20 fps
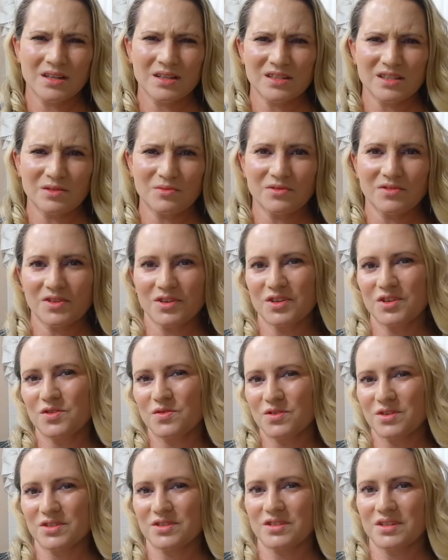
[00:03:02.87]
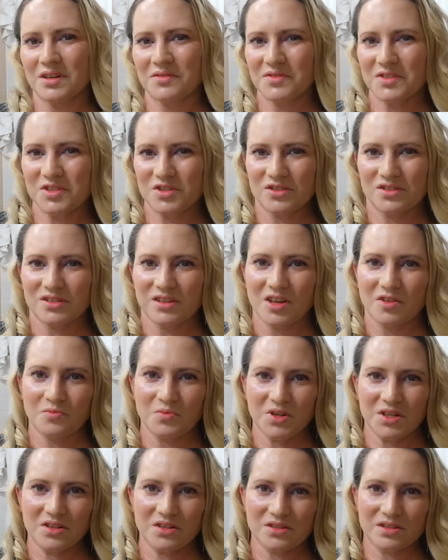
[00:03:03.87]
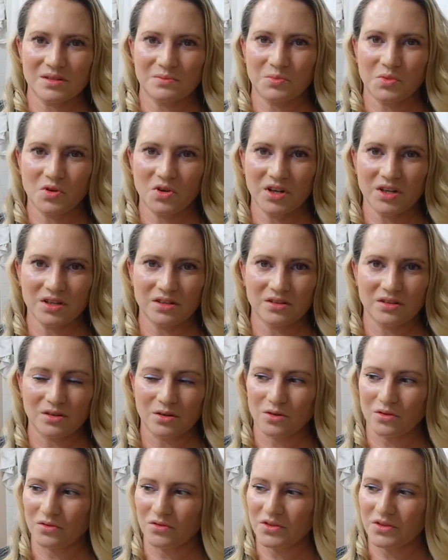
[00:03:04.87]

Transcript: Some of their newer stuff has just left me disappointed, though.